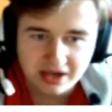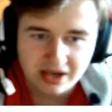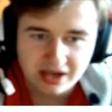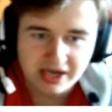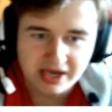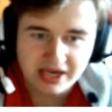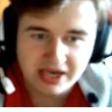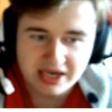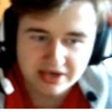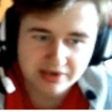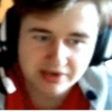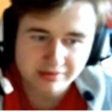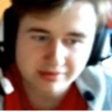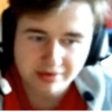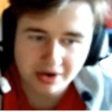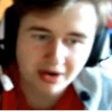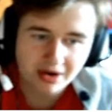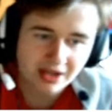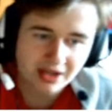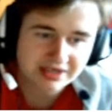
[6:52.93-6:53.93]
in
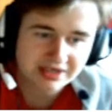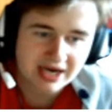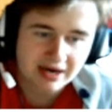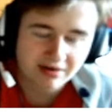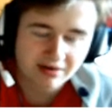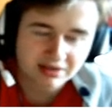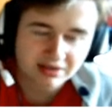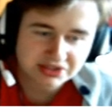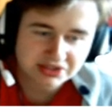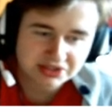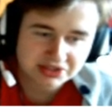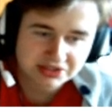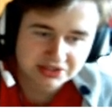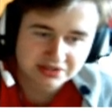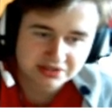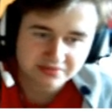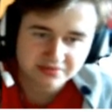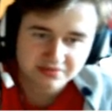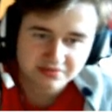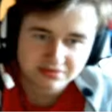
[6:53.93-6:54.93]
Roland Garros
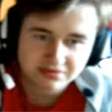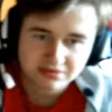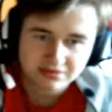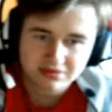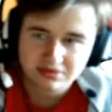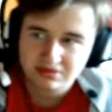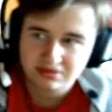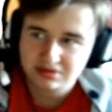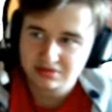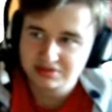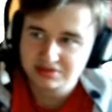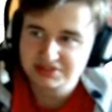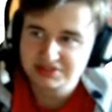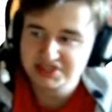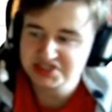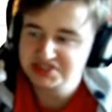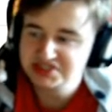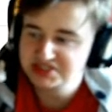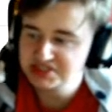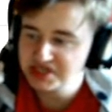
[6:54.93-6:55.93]

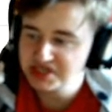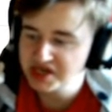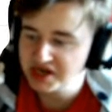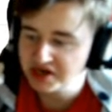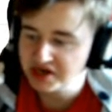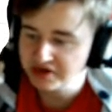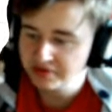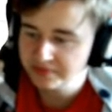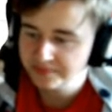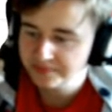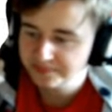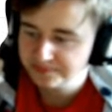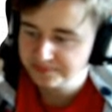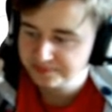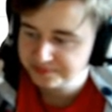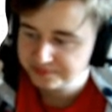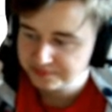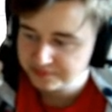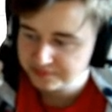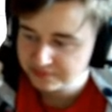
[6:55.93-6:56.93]
this year.
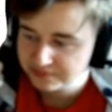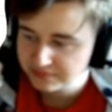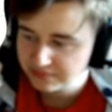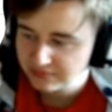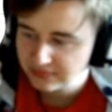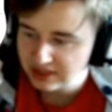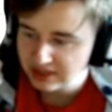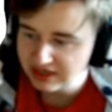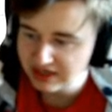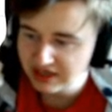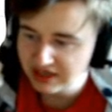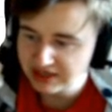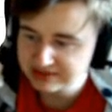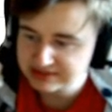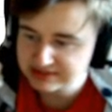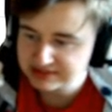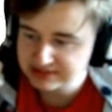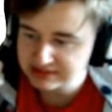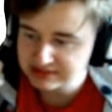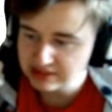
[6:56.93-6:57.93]

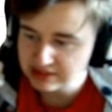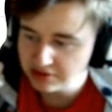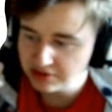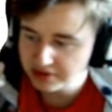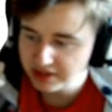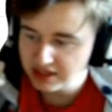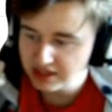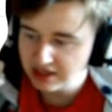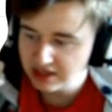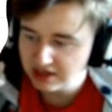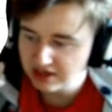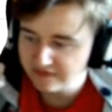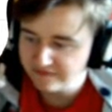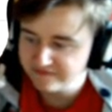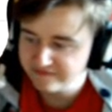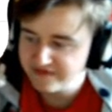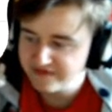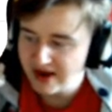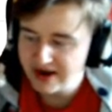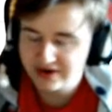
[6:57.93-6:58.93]
It's looking
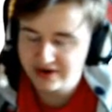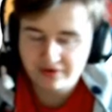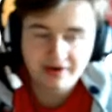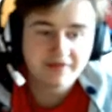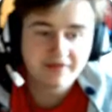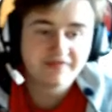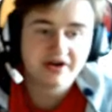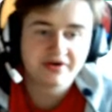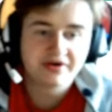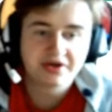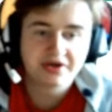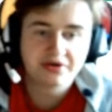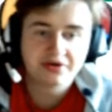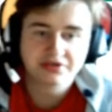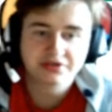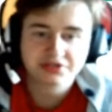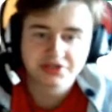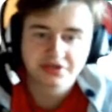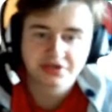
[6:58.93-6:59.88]
very, very good